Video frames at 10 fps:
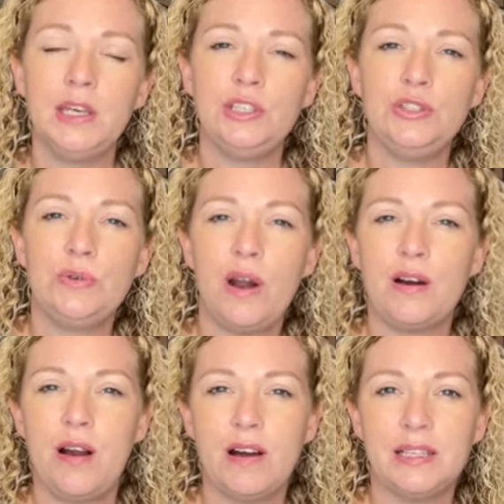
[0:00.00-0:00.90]
you
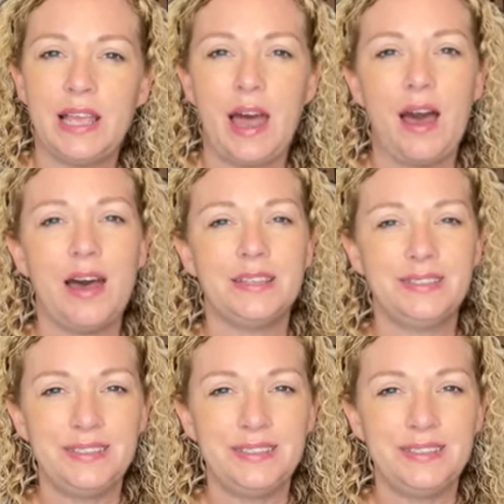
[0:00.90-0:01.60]
are on a